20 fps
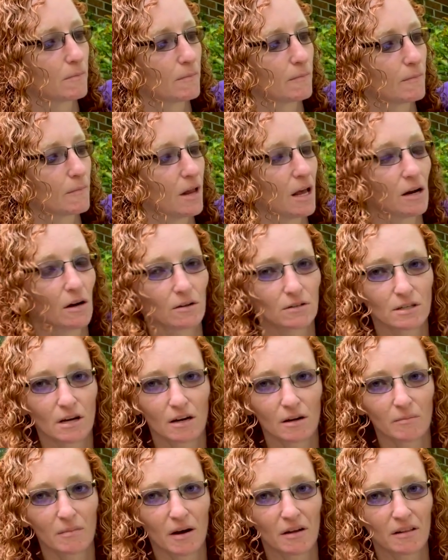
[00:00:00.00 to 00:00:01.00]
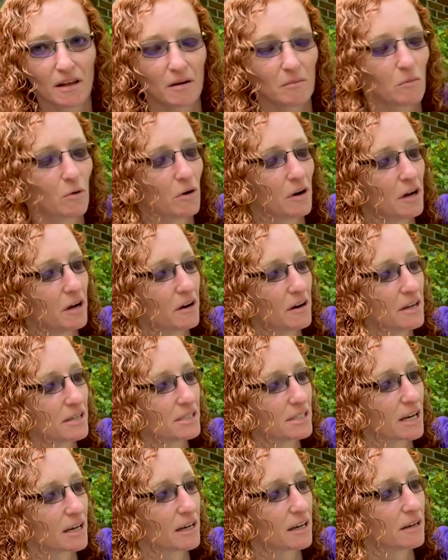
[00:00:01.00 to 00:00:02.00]
And I'll talk about that more here in a
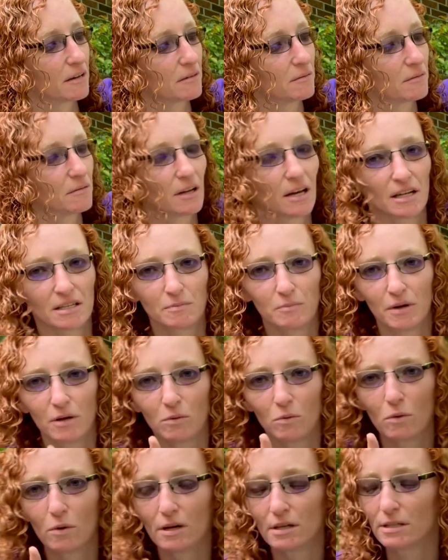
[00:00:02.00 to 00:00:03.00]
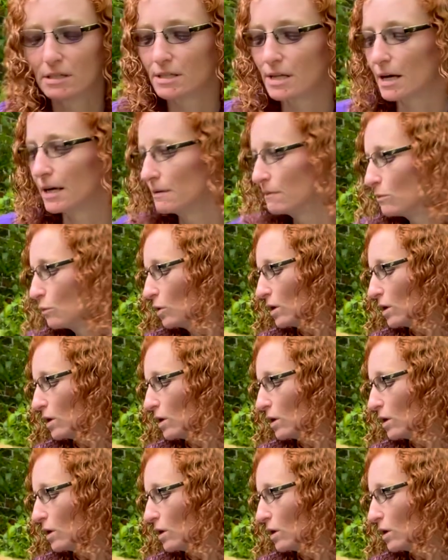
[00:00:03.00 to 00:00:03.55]
second. It's been 1